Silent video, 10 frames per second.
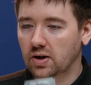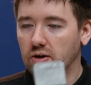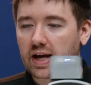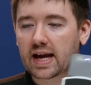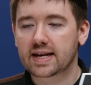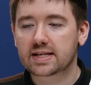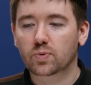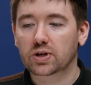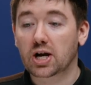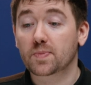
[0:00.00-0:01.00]
Okay, and this
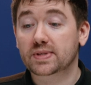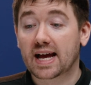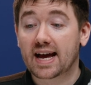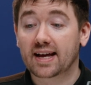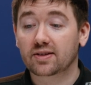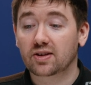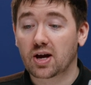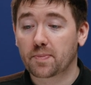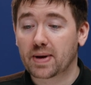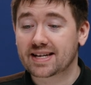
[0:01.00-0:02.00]
one comes at,
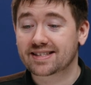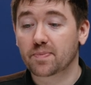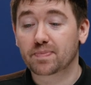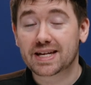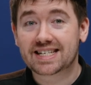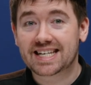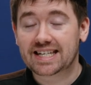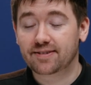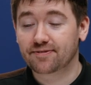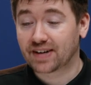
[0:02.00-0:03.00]
up as the
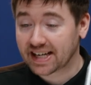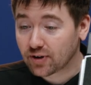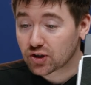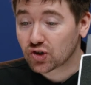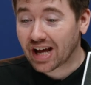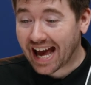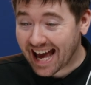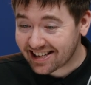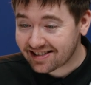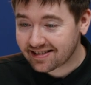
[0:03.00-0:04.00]

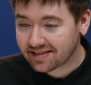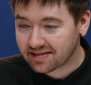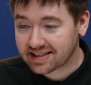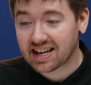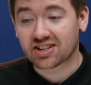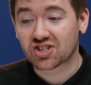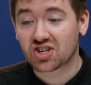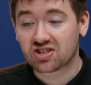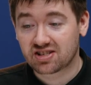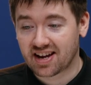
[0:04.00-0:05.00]

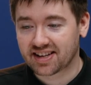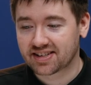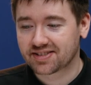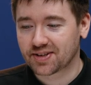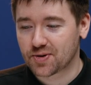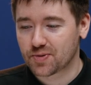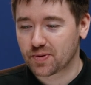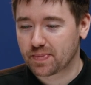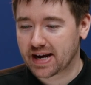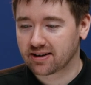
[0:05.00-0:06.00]
BT500S-6. So
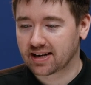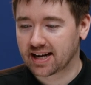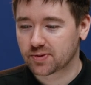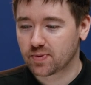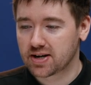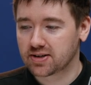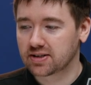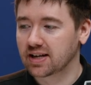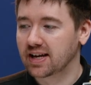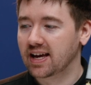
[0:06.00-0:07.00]
we pair that as
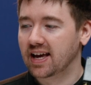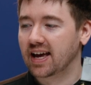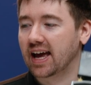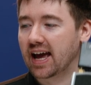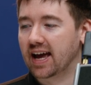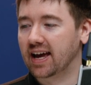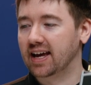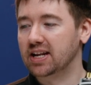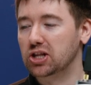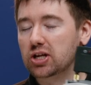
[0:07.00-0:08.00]
well.
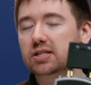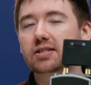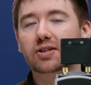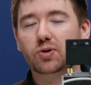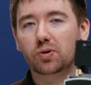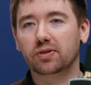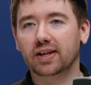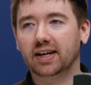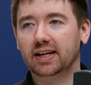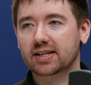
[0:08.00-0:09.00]
And this is the cool
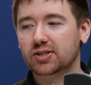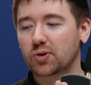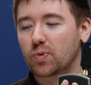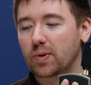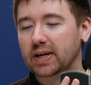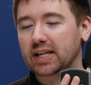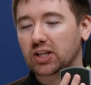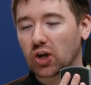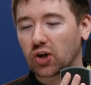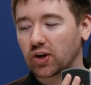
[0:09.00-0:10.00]
thing, okay? So what we can
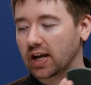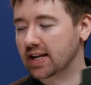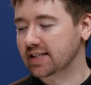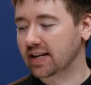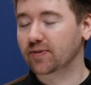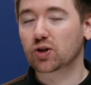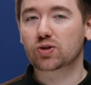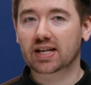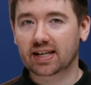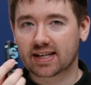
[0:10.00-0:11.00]
do, instead of
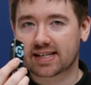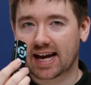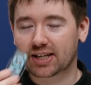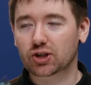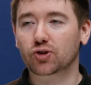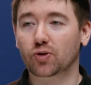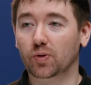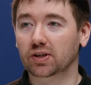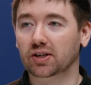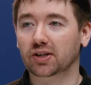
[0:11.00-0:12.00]
using this hand
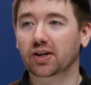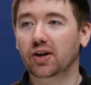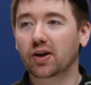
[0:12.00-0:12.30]
controller,